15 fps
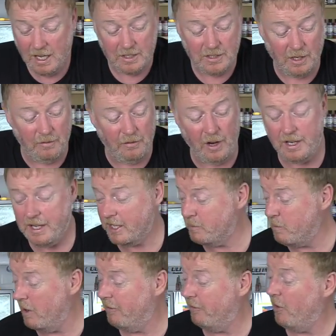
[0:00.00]
so for,
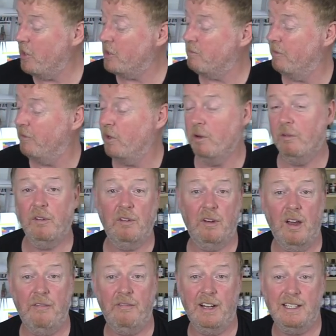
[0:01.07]
that's my first review of a,
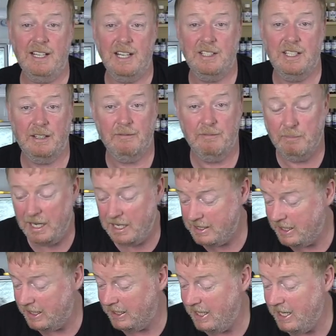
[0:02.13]
a, fantastic
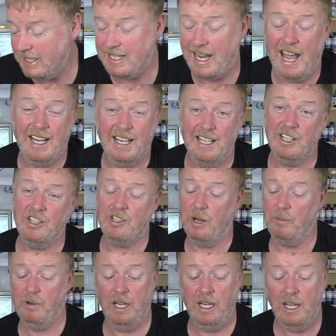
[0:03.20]
plastic kit. And in
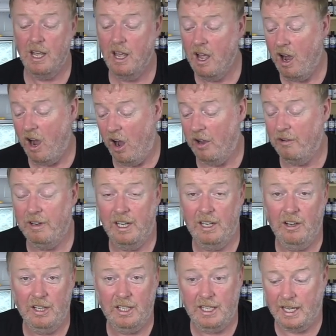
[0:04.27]
summary, I really
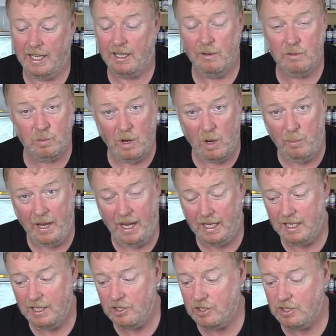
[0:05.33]
like it. Comes well
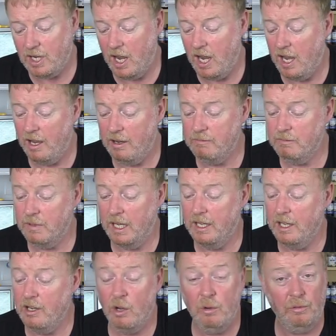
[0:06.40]
packaged um, in
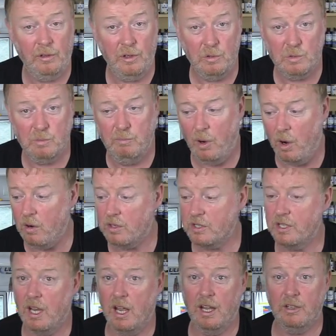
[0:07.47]
a no-frills
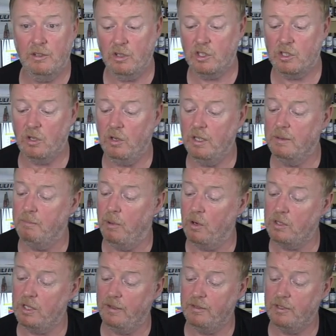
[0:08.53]
box. Uh, nice solid
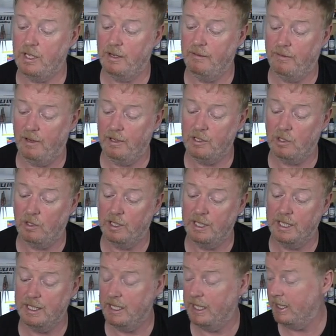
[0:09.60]
box, I have to say, very solid
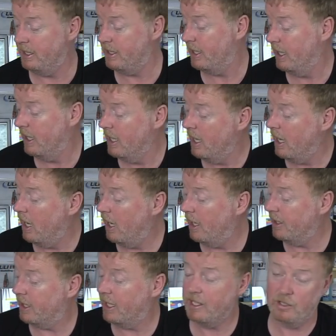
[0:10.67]
indeed. Uh,
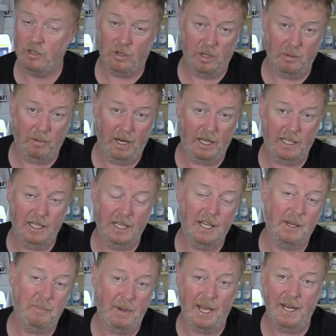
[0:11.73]
your kit's not going to break in there.
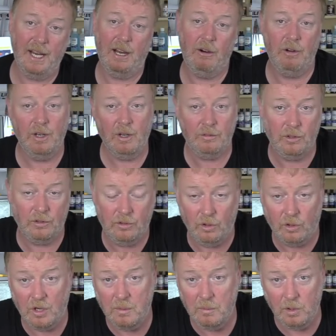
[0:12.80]
They pad it out enough so it's not
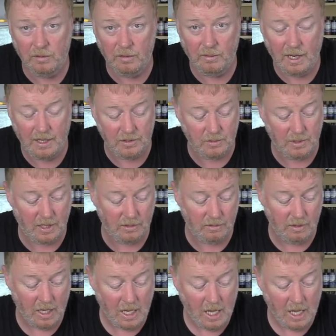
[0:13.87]
going to move around as well.